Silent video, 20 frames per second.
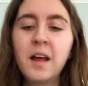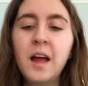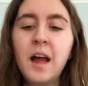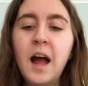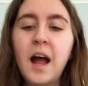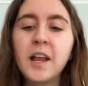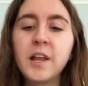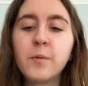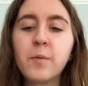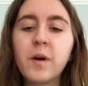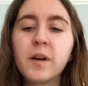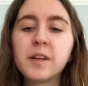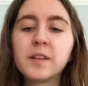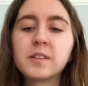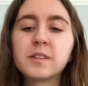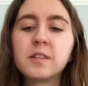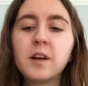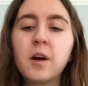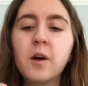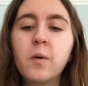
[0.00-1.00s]
And you want it
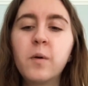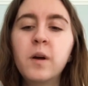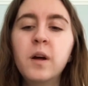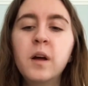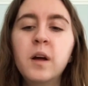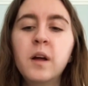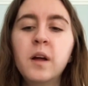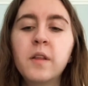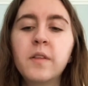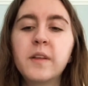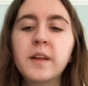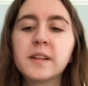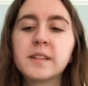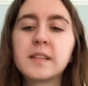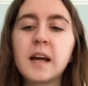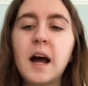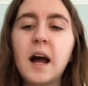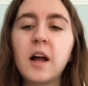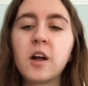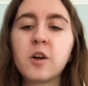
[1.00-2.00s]
so the
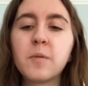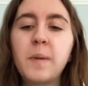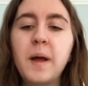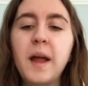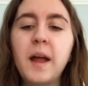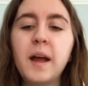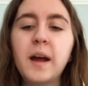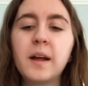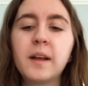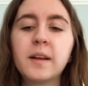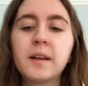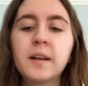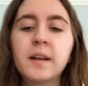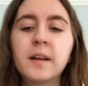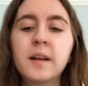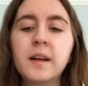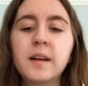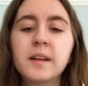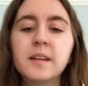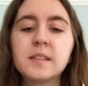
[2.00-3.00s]
entire pan
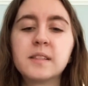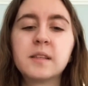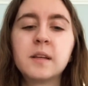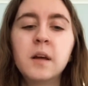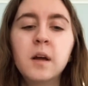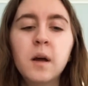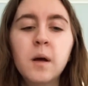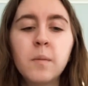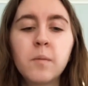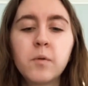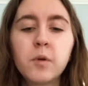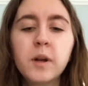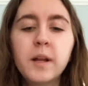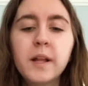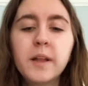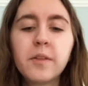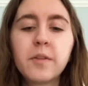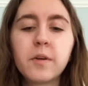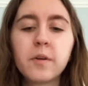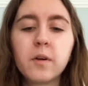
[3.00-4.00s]
is
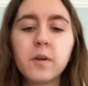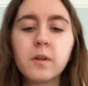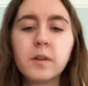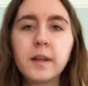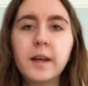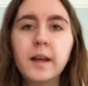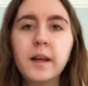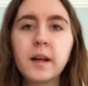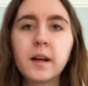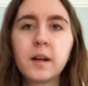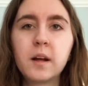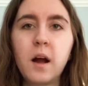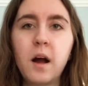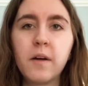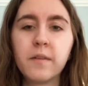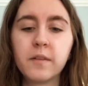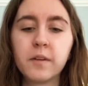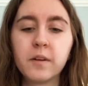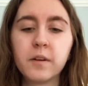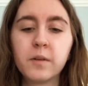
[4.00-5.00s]
pretty thoroughly
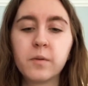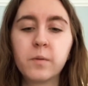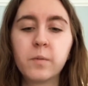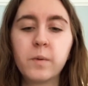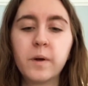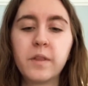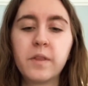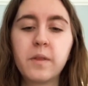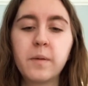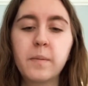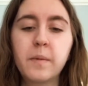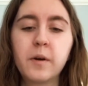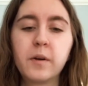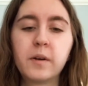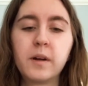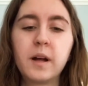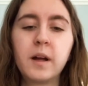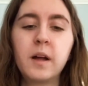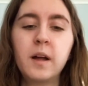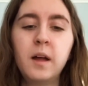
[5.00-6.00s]
covered with the milk
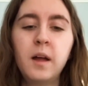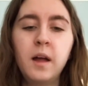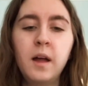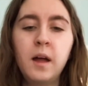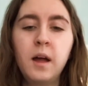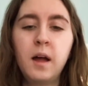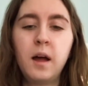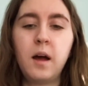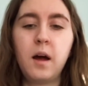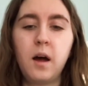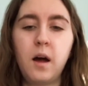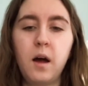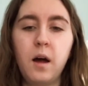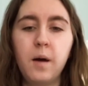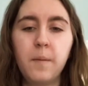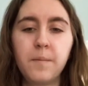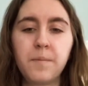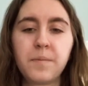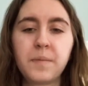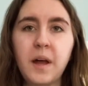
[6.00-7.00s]

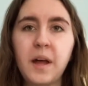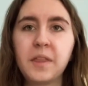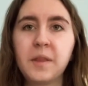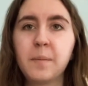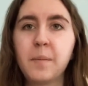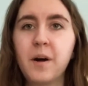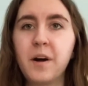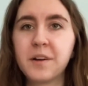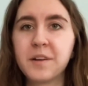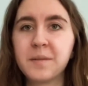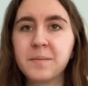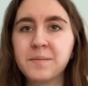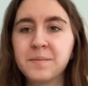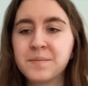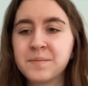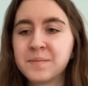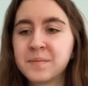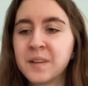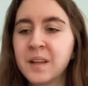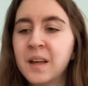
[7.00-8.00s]
at the bottom.
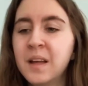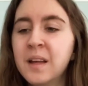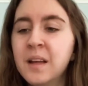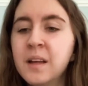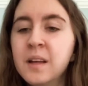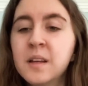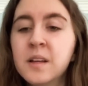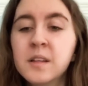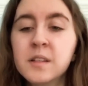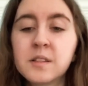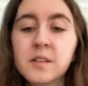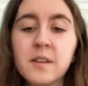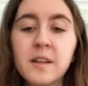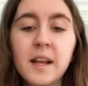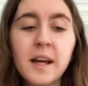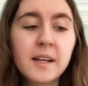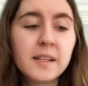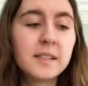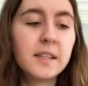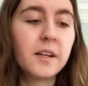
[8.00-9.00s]
So the
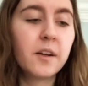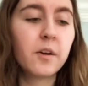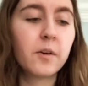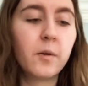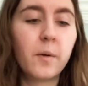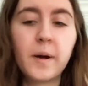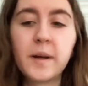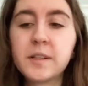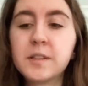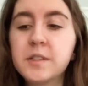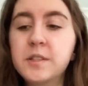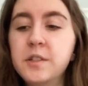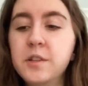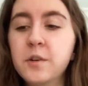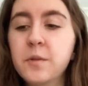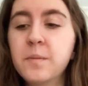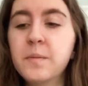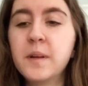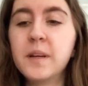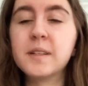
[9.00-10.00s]
next thing you're going to
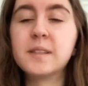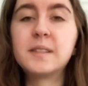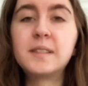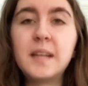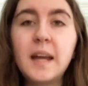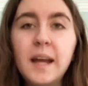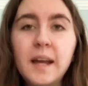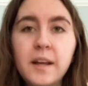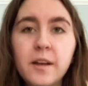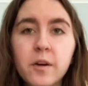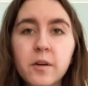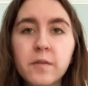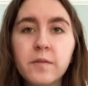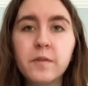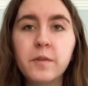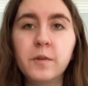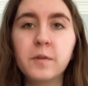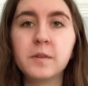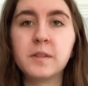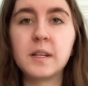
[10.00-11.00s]
do is take your
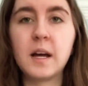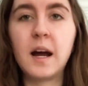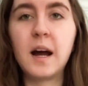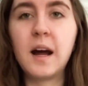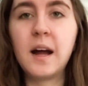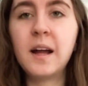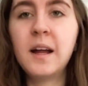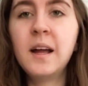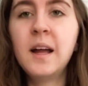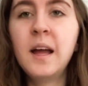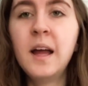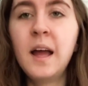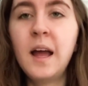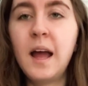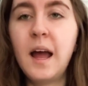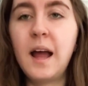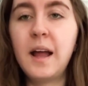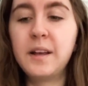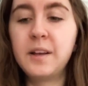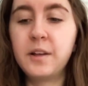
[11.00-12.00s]
food dye
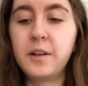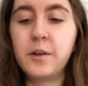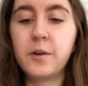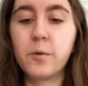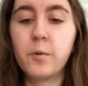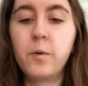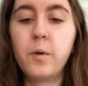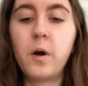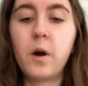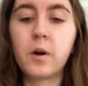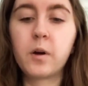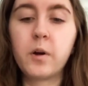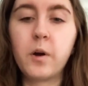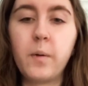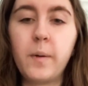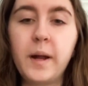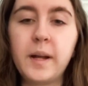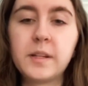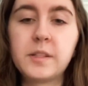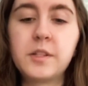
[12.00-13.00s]
and you are
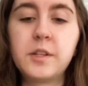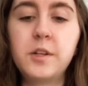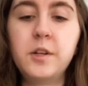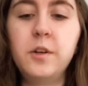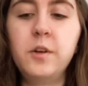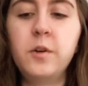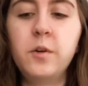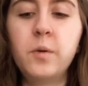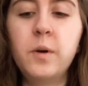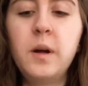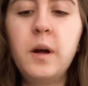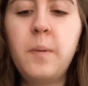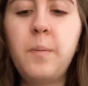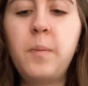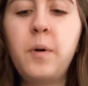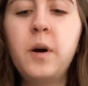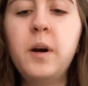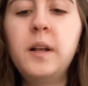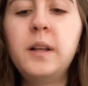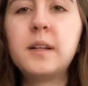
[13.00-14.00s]
going to
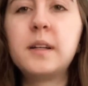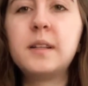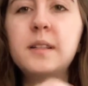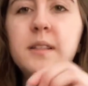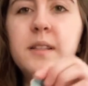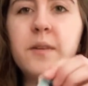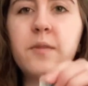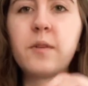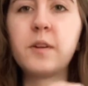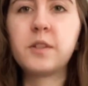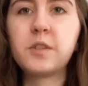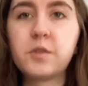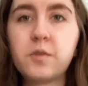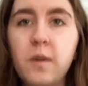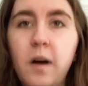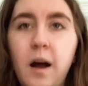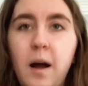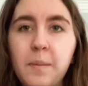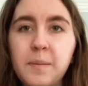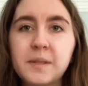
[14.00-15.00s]
put different
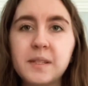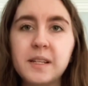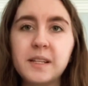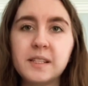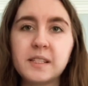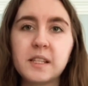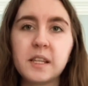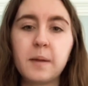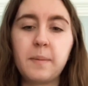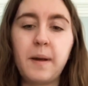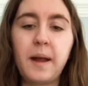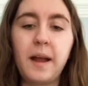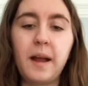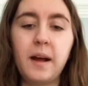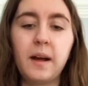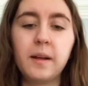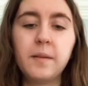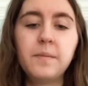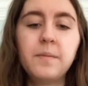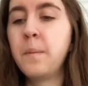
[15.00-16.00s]
drops into the
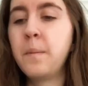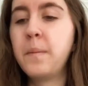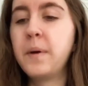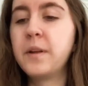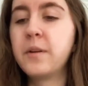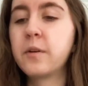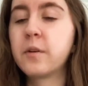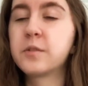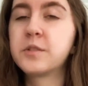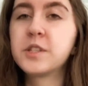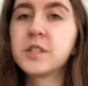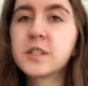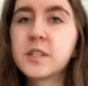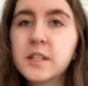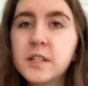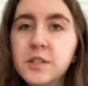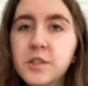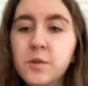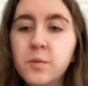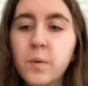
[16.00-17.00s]
pan, but you're just going
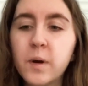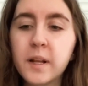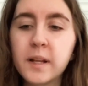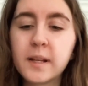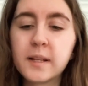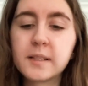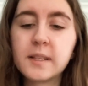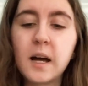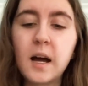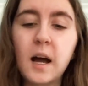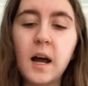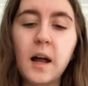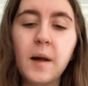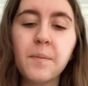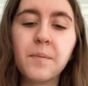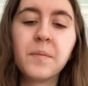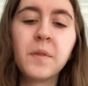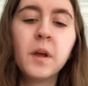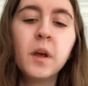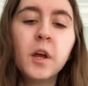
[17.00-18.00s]
to do one at a
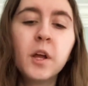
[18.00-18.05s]
time.